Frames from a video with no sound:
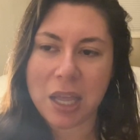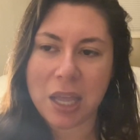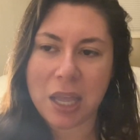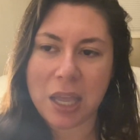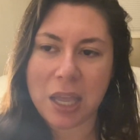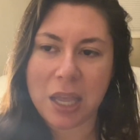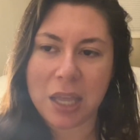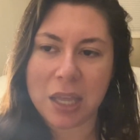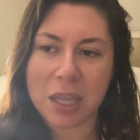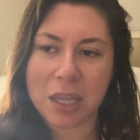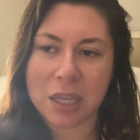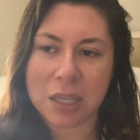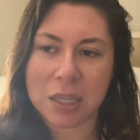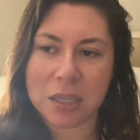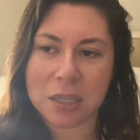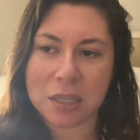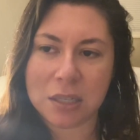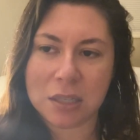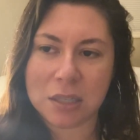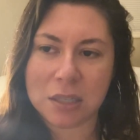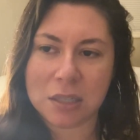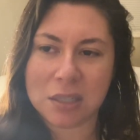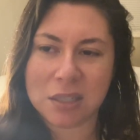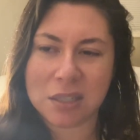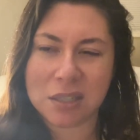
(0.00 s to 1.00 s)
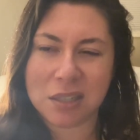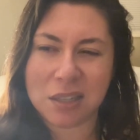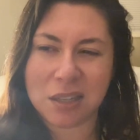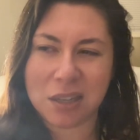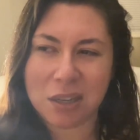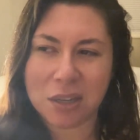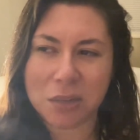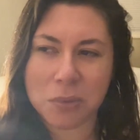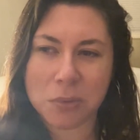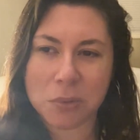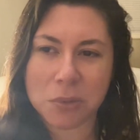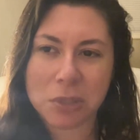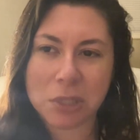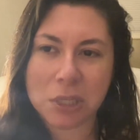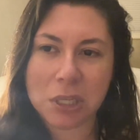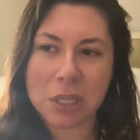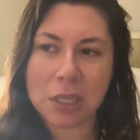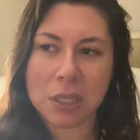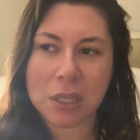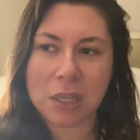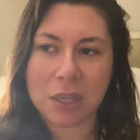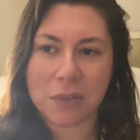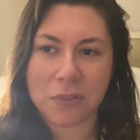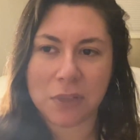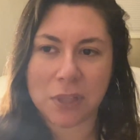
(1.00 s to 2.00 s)
And our
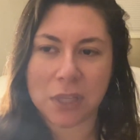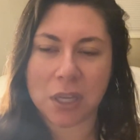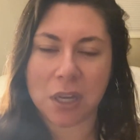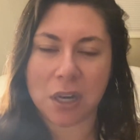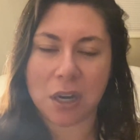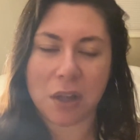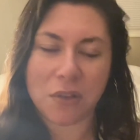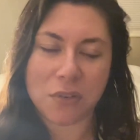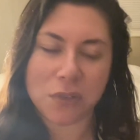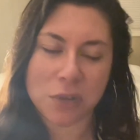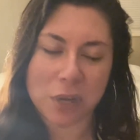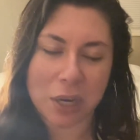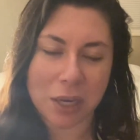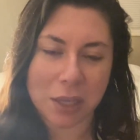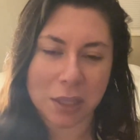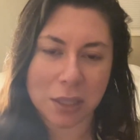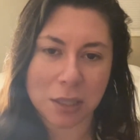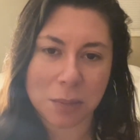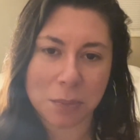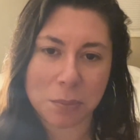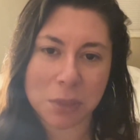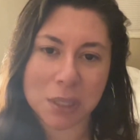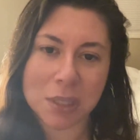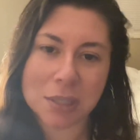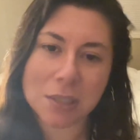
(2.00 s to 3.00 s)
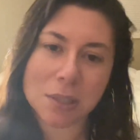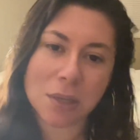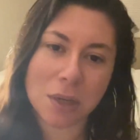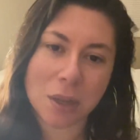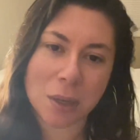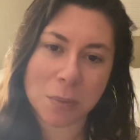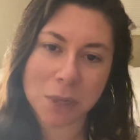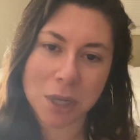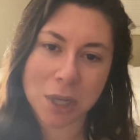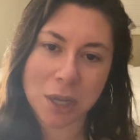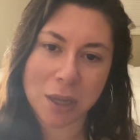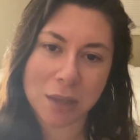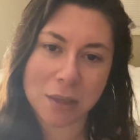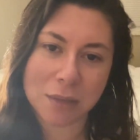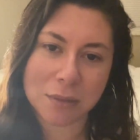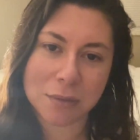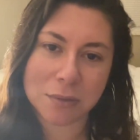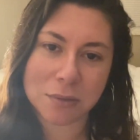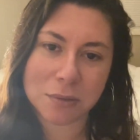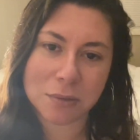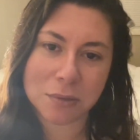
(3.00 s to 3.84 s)
routine definitely got off track then because I'm not